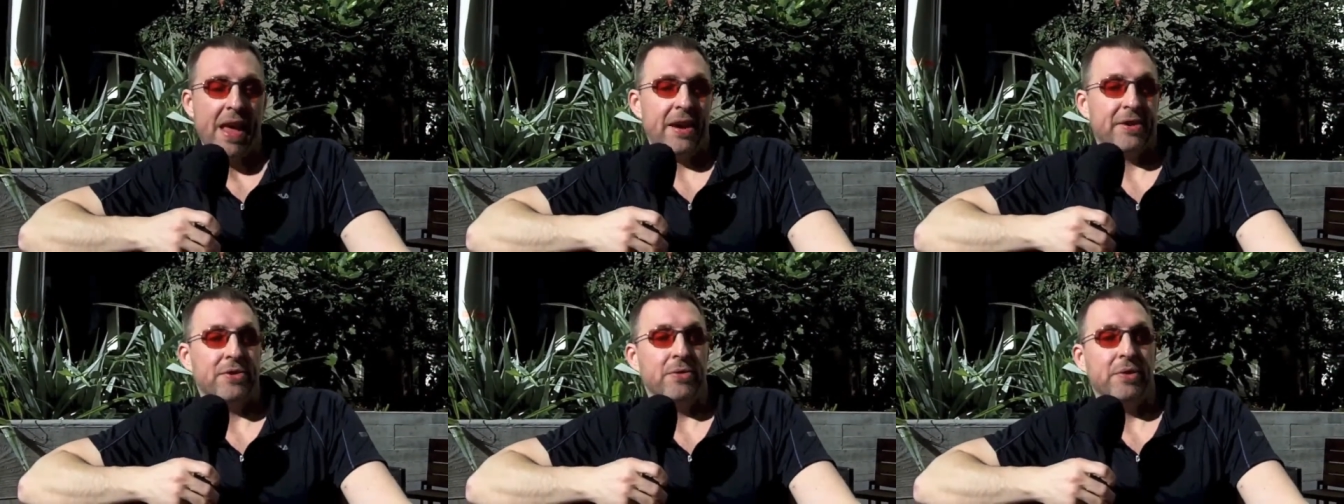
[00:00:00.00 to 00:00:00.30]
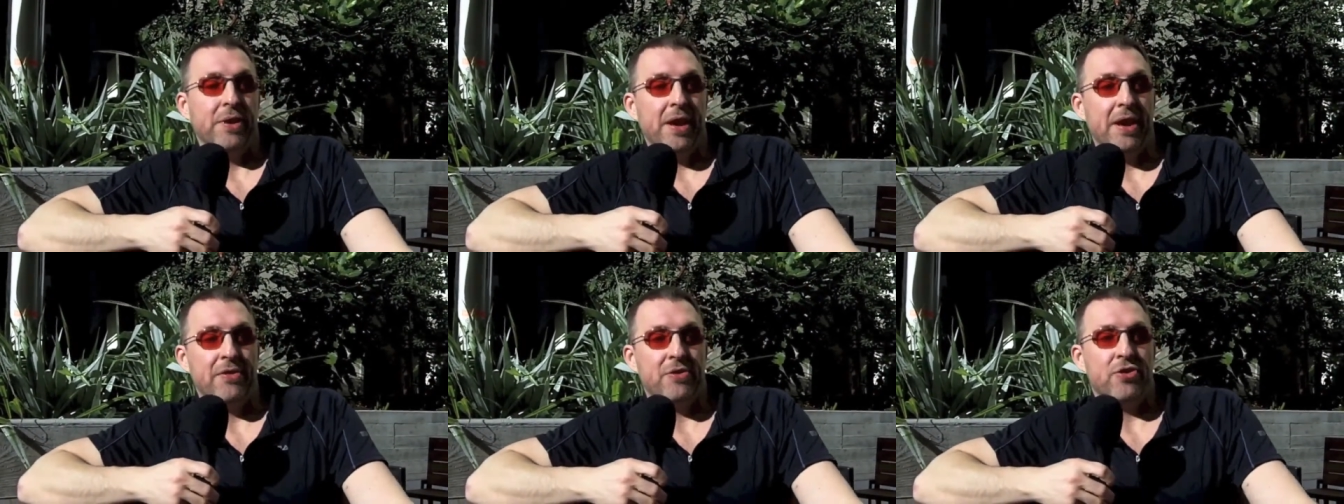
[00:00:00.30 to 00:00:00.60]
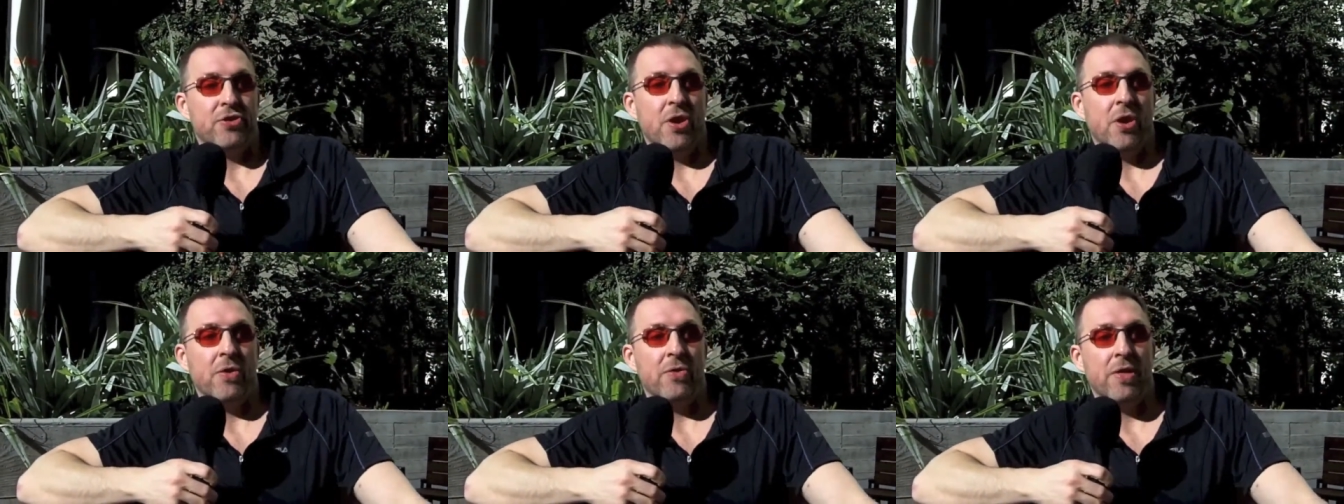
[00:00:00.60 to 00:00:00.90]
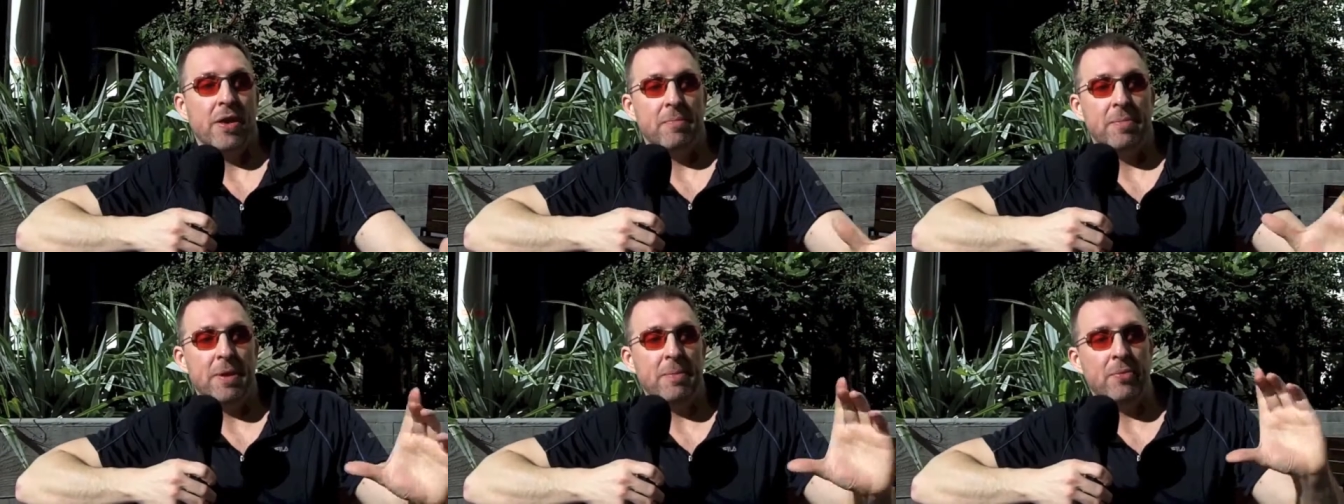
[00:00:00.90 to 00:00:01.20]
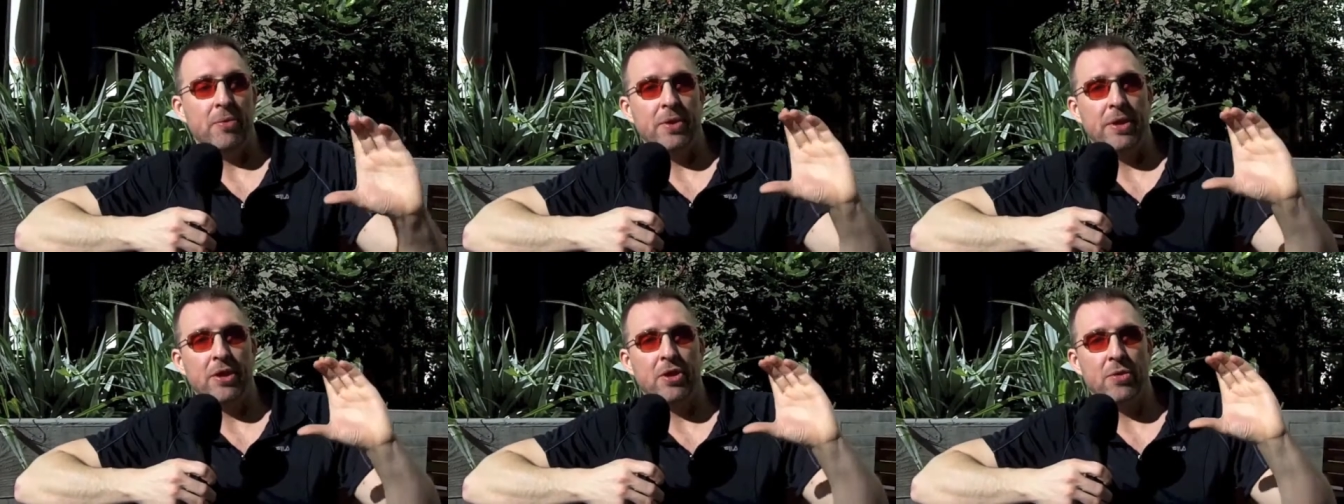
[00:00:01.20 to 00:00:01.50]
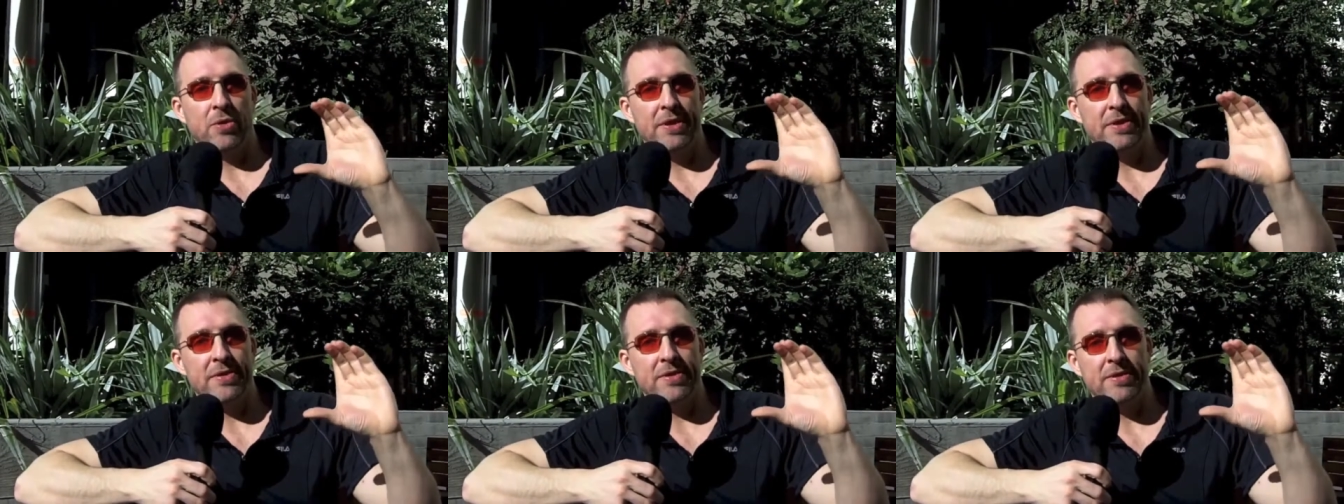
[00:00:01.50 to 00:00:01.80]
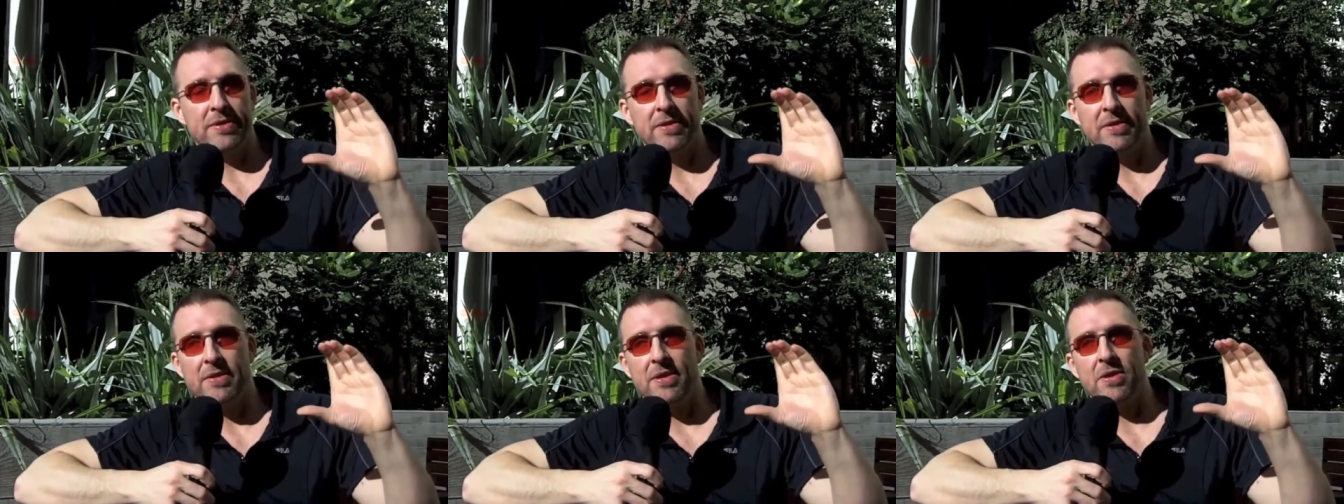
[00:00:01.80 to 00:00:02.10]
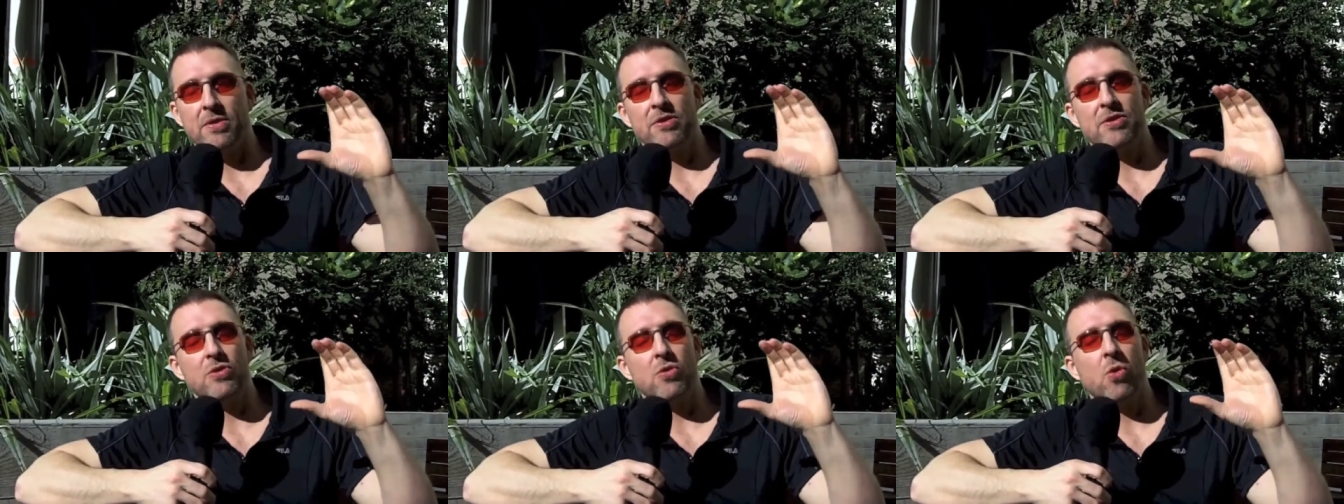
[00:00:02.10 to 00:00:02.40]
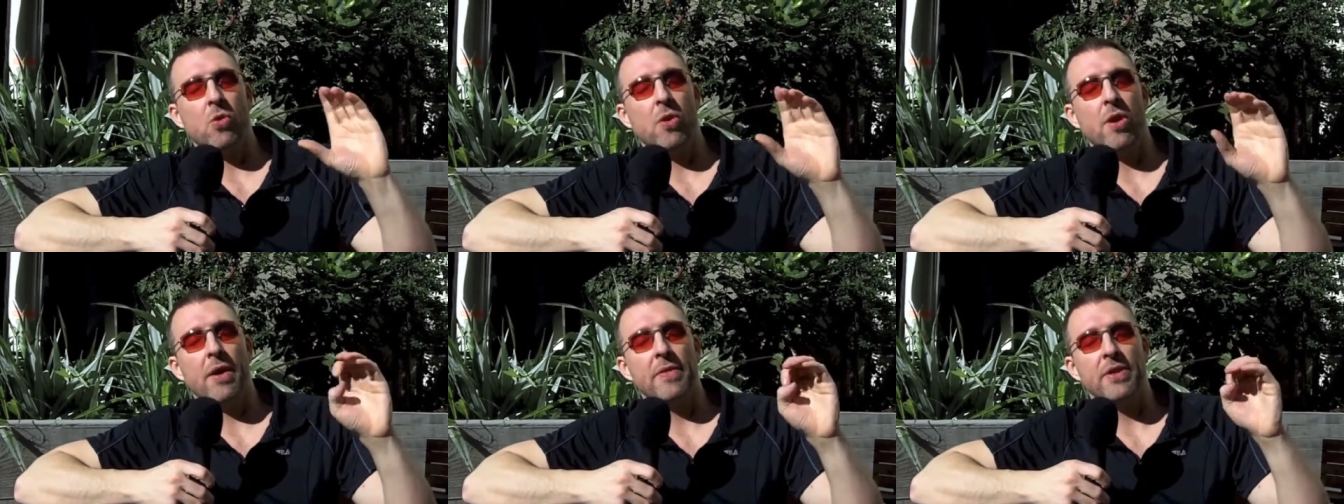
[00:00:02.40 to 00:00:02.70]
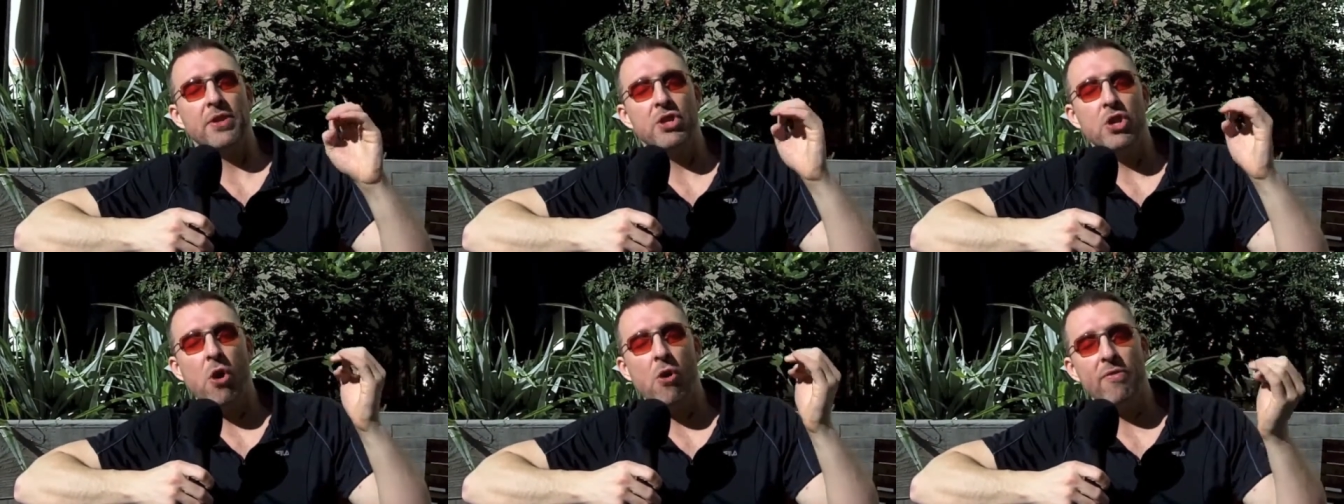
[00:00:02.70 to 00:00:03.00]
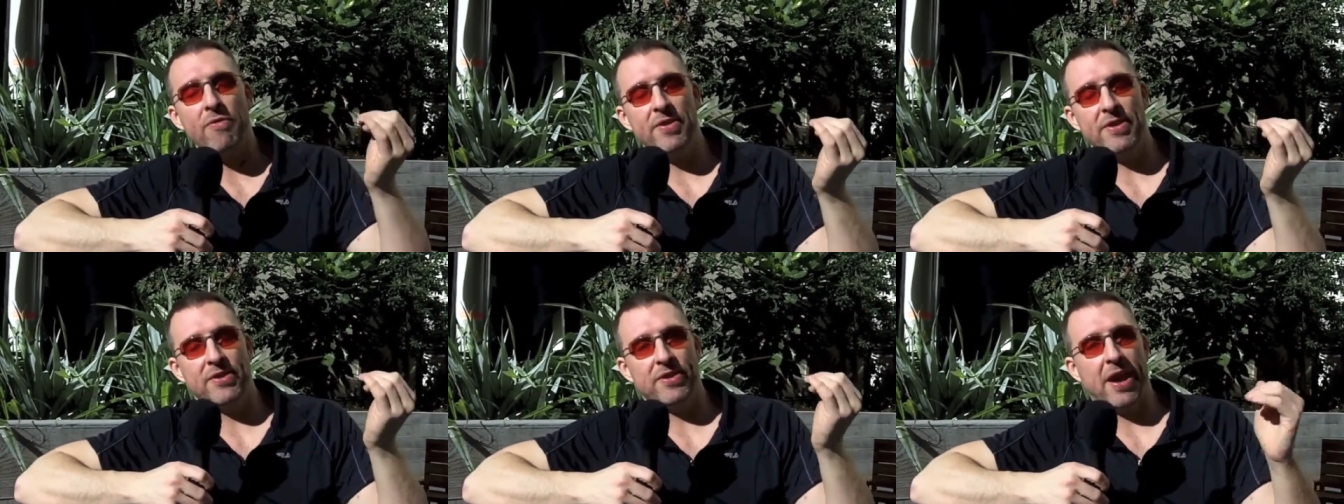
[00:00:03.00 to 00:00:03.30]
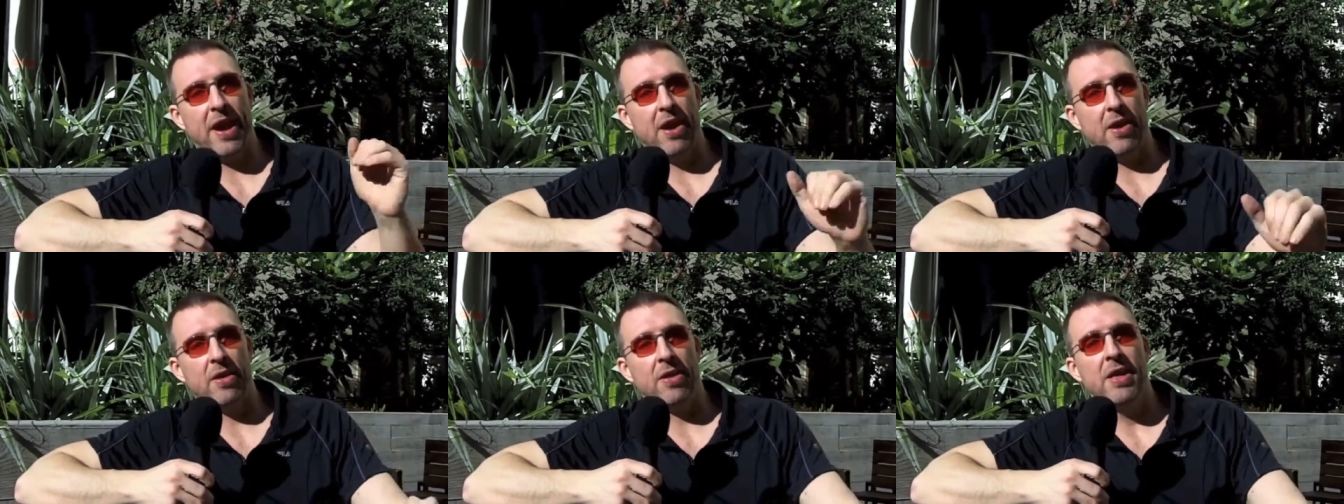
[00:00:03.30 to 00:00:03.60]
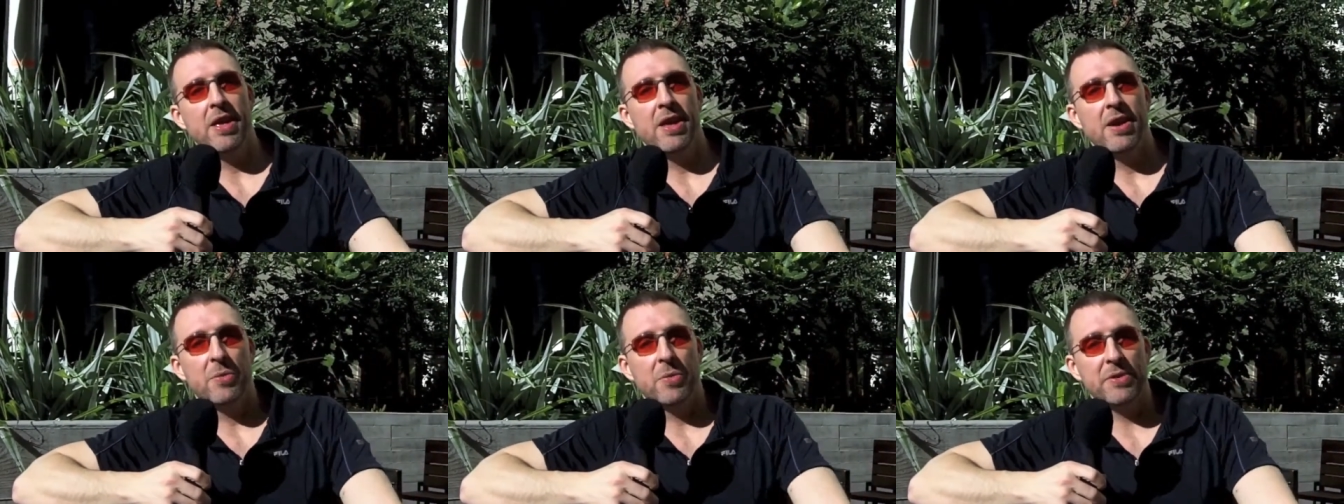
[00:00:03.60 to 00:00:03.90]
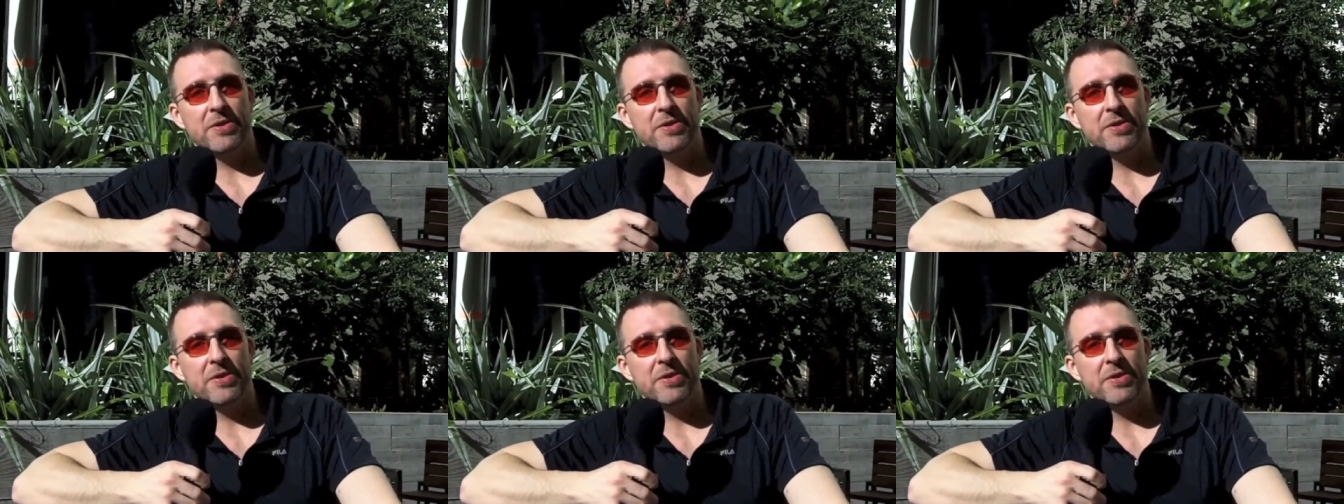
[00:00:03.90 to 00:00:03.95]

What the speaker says: actually has shown that people increase their score on the TOVA scale,